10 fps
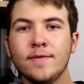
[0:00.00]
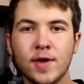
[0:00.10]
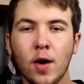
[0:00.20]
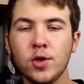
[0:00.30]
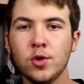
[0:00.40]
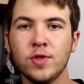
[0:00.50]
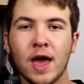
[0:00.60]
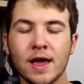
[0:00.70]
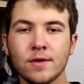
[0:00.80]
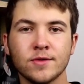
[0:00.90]
tell you
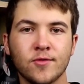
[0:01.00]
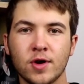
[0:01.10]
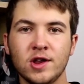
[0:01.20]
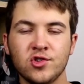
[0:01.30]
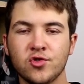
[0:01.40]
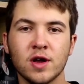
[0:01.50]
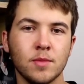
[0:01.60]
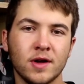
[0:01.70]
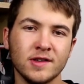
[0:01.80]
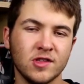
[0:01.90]
the angles for each
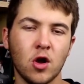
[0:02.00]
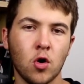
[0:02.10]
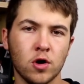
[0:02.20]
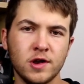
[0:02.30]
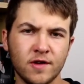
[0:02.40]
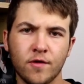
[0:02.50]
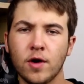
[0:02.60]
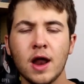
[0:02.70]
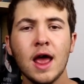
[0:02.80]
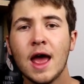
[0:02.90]
trick because they are
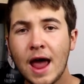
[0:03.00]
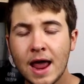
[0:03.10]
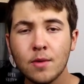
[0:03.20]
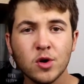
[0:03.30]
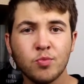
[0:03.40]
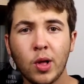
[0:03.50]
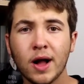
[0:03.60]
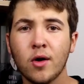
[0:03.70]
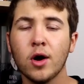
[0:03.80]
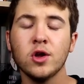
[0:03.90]
different. And with
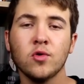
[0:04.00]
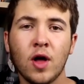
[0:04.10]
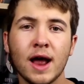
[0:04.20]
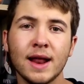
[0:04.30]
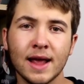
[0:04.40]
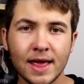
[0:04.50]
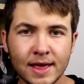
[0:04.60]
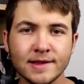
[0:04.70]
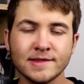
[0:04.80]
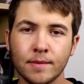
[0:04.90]
black art, your lighting
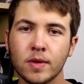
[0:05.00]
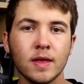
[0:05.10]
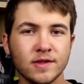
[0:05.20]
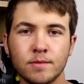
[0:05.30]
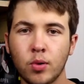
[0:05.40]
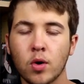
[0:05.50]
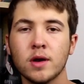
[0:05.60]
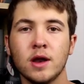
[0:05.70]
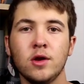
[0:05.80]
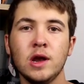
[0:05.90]
is something that's
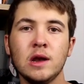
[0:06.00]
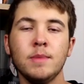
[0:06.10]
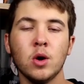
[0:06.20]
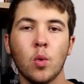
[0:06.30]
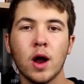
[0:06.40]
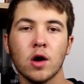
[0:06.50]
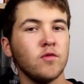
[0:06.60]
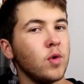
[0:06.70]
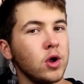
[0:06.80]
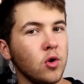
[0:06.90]
important. You need to be aware
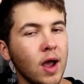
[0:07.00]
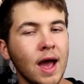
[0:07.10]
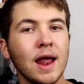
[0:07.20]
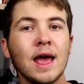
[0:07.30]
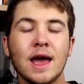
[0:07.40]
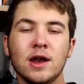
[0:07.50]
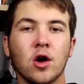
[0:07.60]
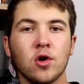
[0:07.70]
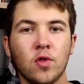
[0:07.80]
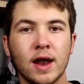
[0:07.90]
of where you're at and
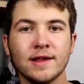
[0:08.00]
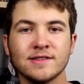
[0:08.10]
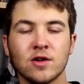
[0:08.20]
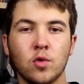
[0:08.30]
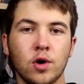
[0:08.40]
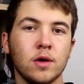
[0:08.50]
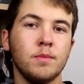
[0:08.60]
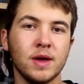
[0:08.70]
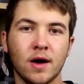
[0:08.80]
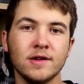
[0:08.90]
how your lighting is going to
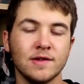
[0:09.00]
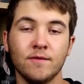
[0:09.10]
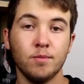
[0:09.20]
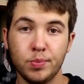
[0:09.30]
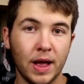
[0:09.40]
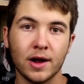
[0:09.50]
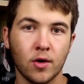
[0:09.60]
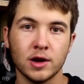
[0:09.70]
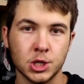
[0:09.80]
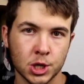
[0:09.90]
look because of black
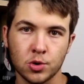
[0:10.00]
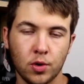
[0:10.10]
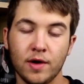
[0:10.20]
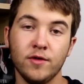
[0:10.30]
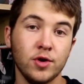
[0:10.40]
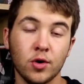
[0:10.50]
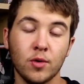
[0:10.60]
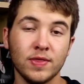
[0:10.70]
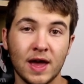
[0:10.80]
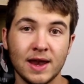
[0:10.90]
art in general. If you don't
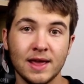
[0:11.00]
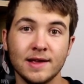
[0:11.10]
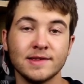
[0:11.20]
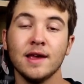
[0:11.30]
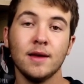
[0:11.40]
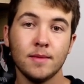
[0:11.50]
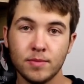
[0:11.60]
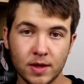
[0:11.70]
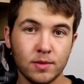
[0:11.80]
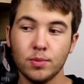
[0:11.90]
know what that is,
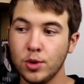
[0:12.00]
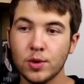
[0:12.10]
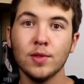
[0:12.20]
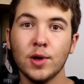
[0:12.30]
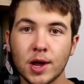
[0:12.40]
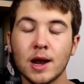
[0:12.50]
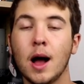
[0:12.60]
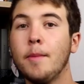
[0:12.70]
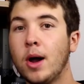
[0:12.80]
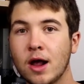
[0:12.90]
then you can look it
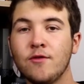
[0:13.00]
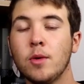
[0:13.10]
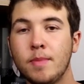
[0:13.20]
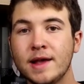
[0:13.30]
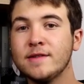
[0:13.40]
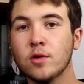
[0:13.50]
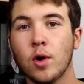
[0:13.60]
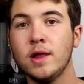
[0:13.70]
up, but I'll give you a basic